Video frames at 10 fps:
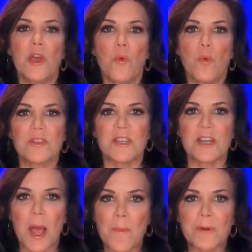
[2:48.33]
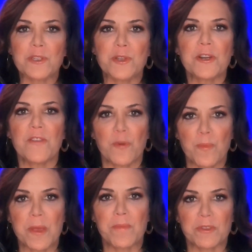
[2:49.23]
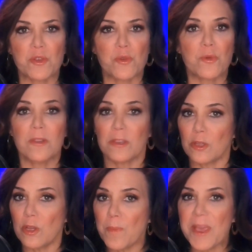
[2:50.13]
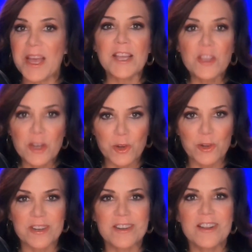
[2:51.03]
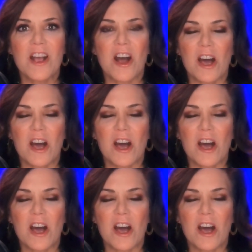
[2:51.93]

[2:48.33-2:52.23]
was an opportunity for people to look behind the curtain